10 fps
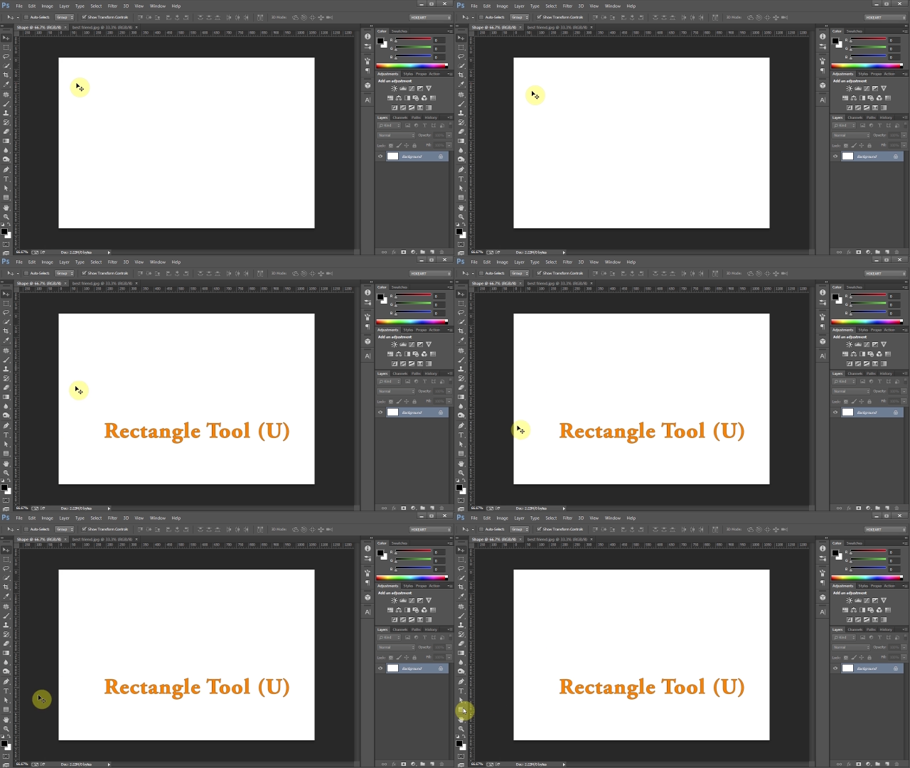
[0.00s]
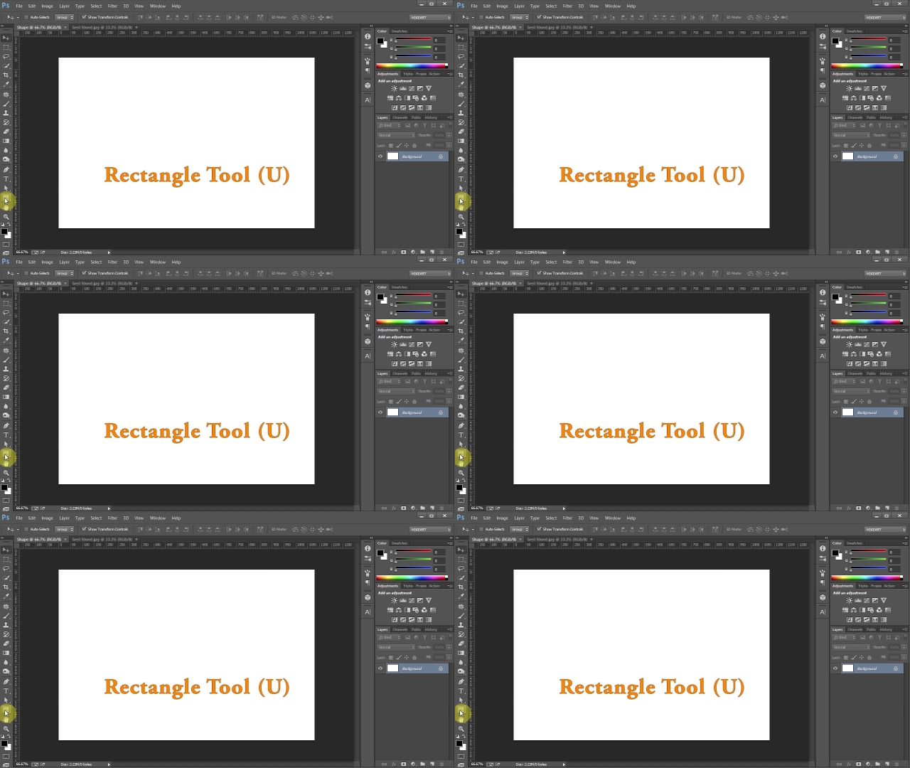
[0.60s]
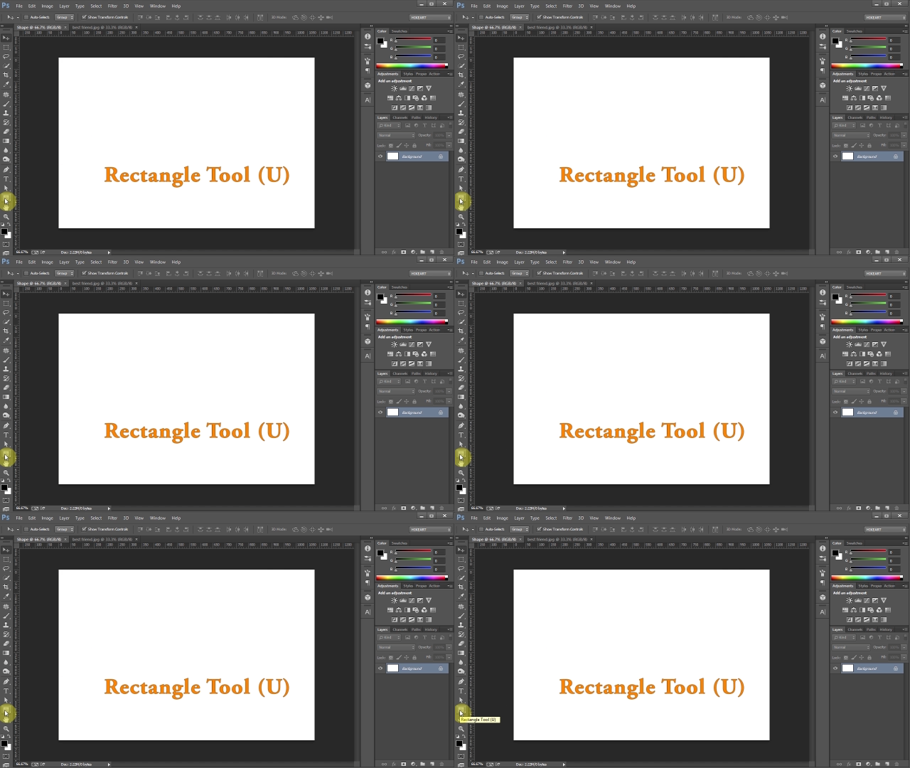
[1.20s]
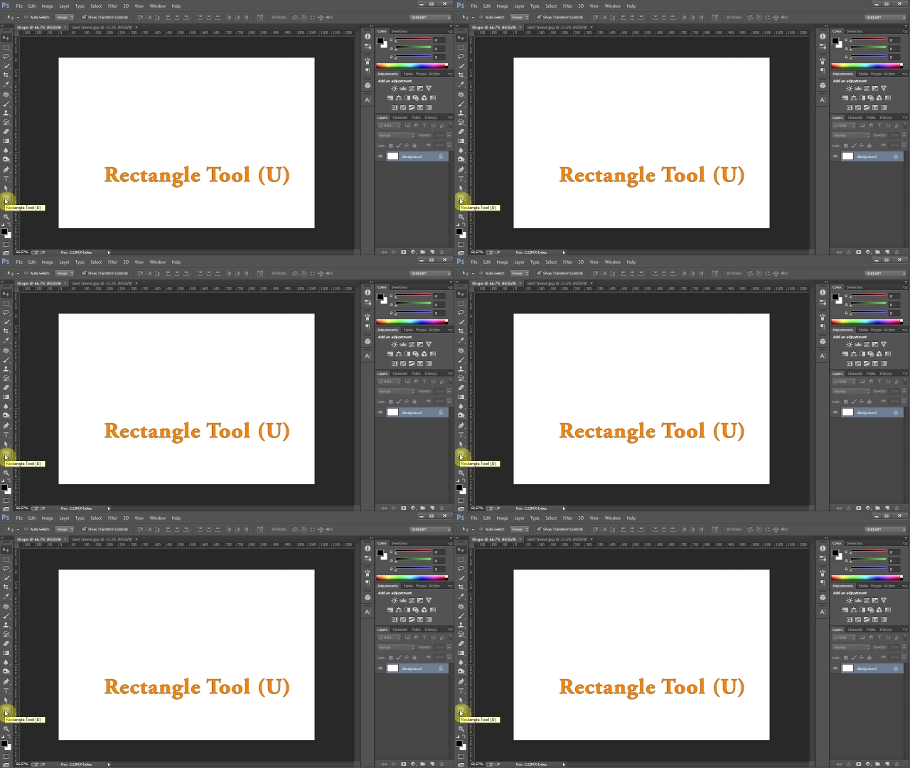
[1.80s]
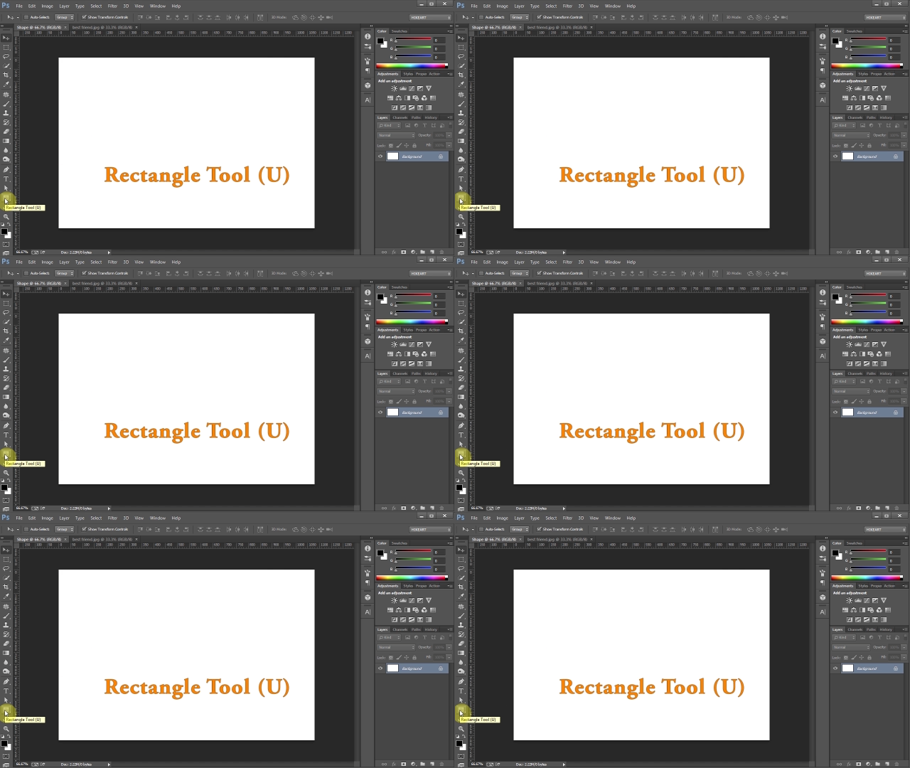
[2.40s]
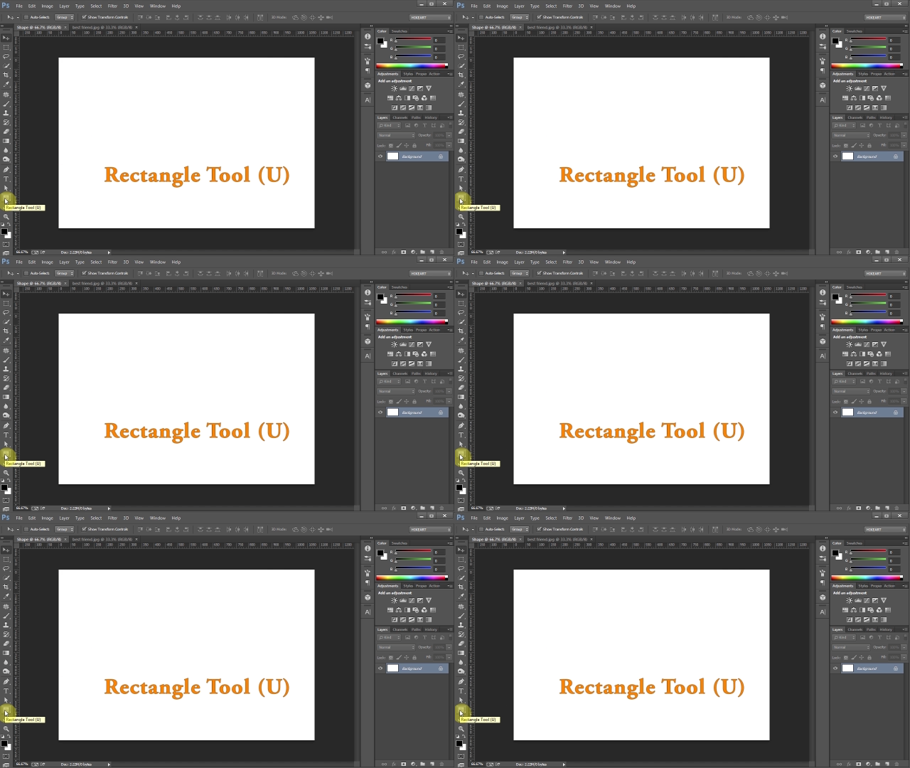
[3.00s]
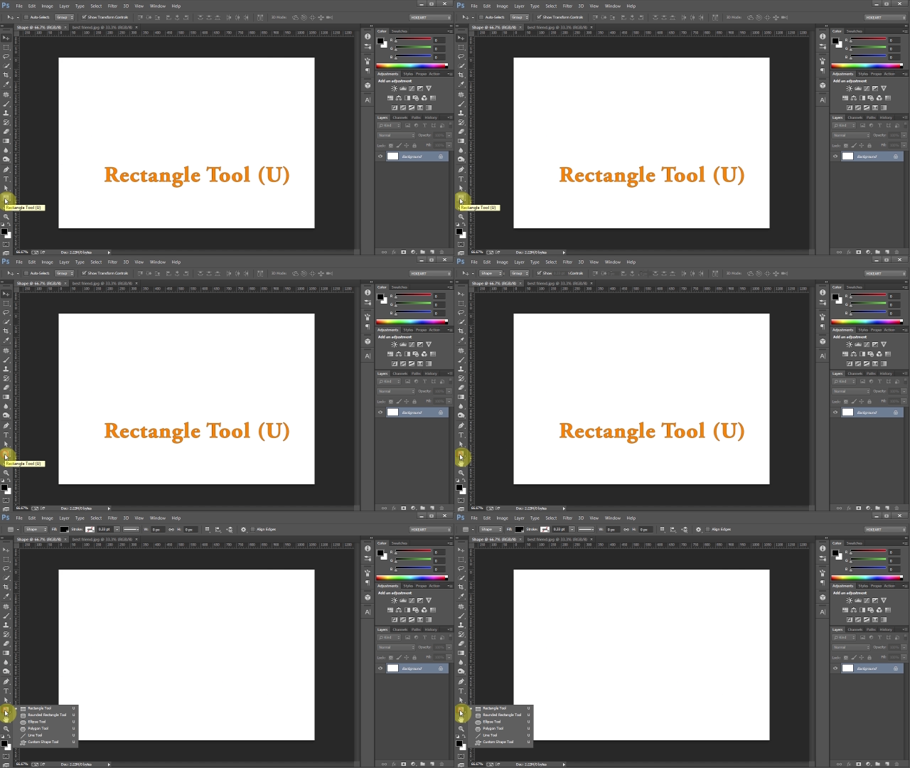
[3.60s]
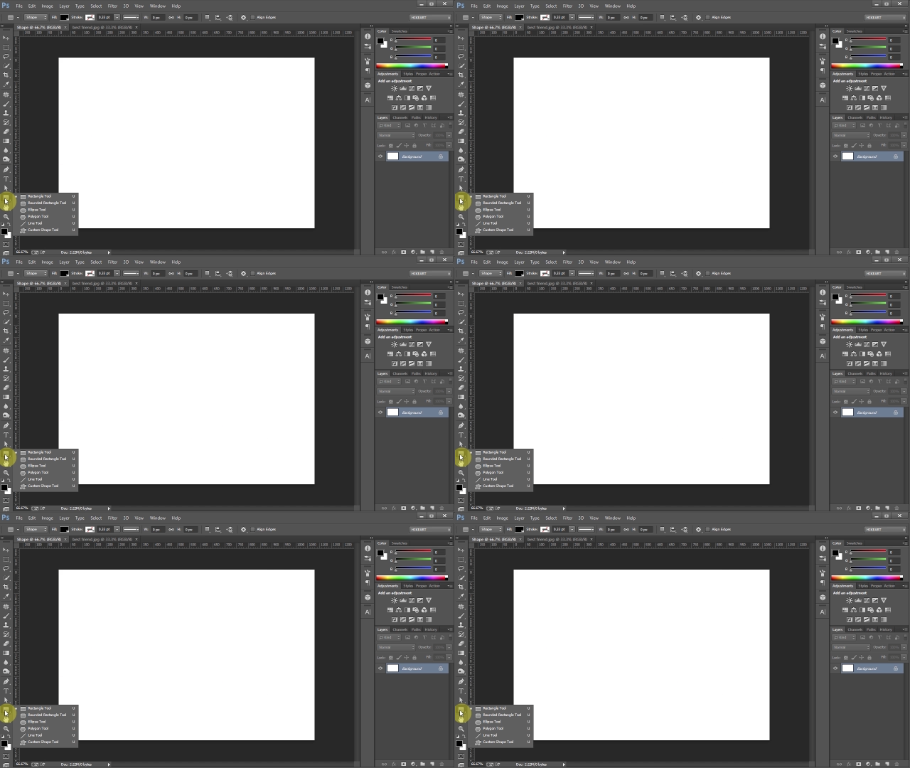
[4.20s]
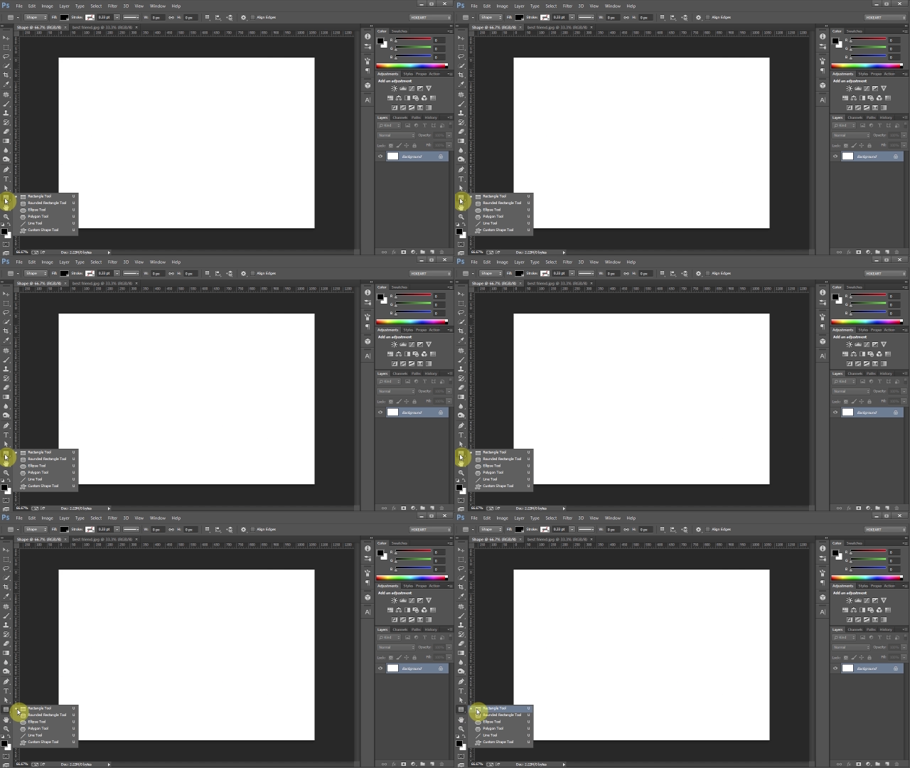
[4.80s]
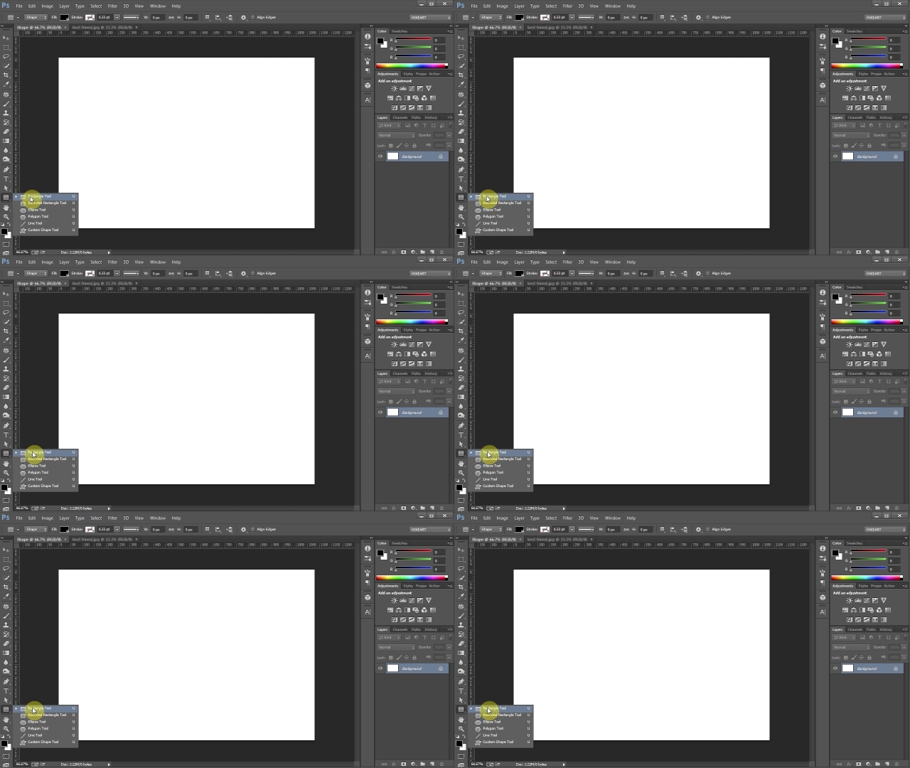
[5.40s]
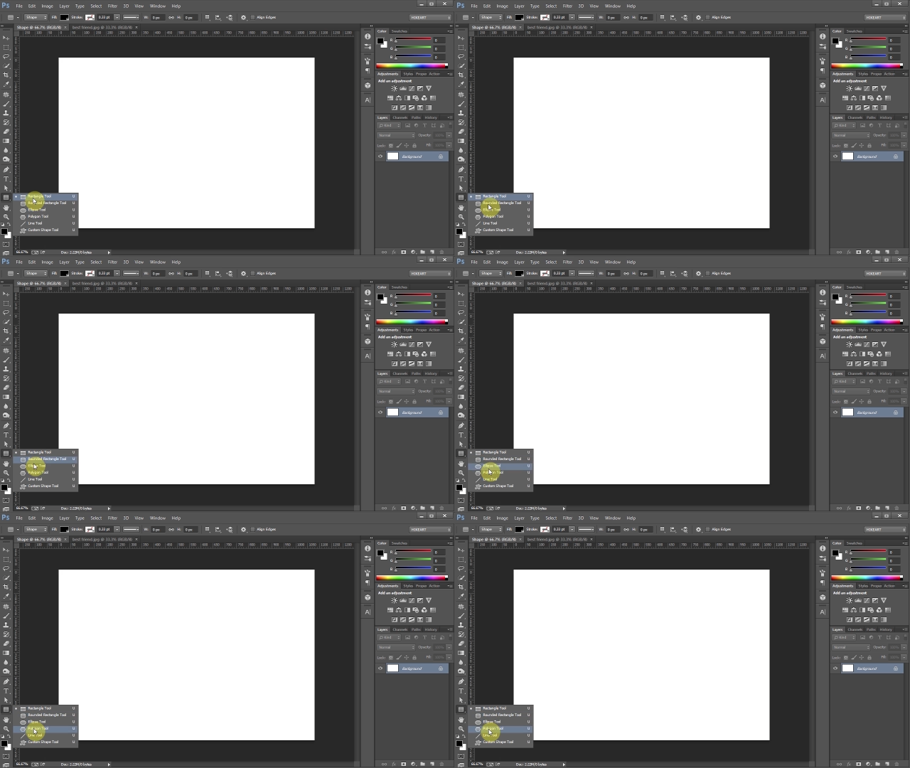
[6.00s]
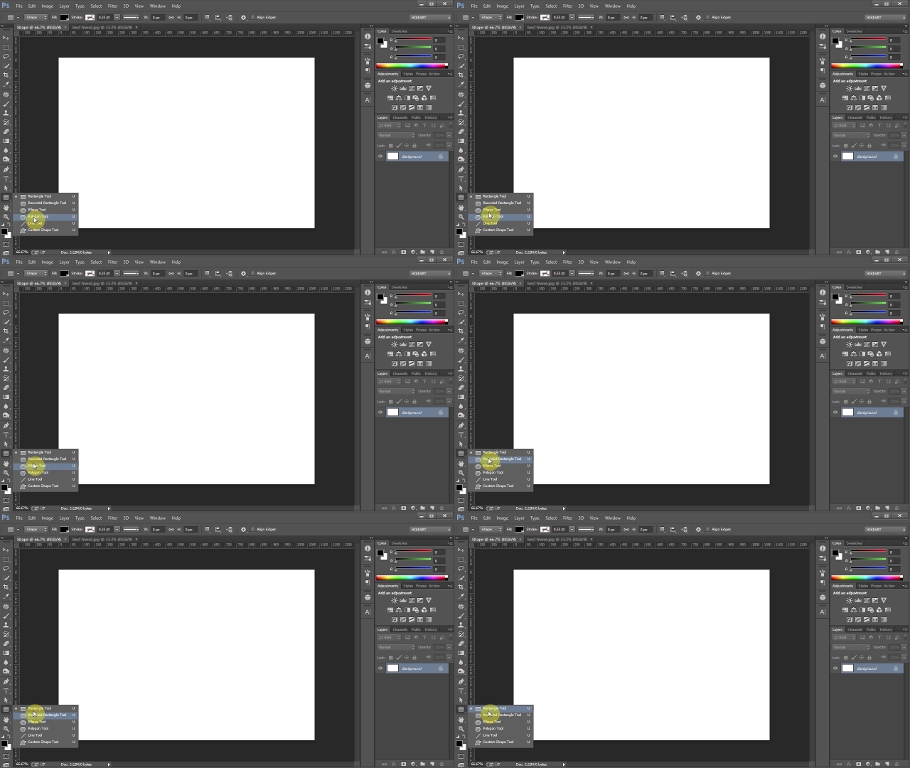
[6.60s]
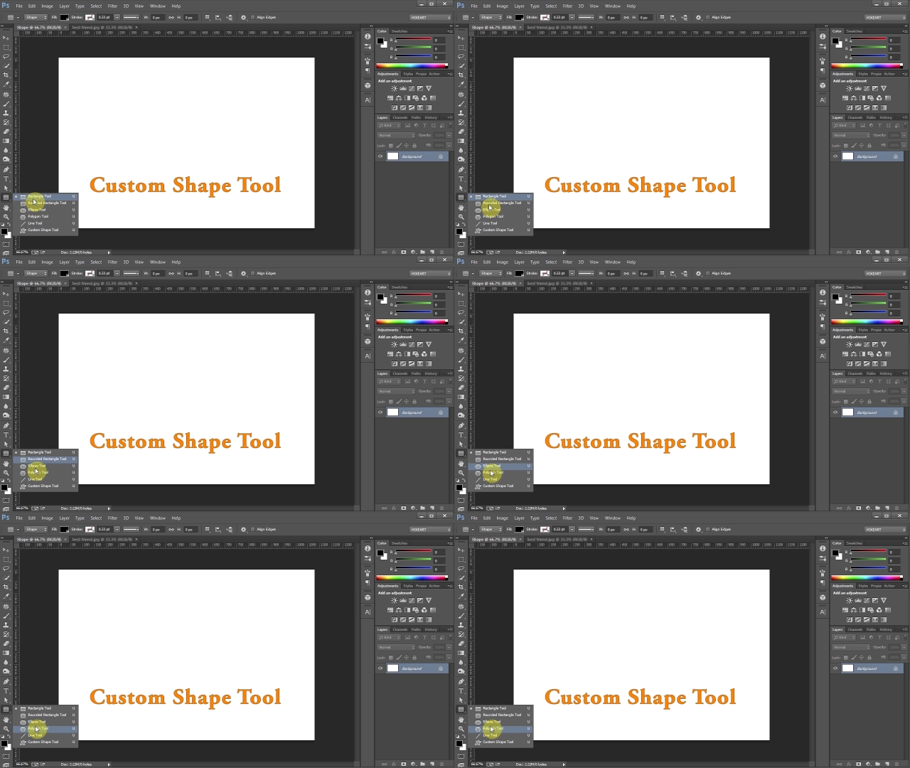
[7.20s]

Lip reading: No face is visible, so there are no lips to read.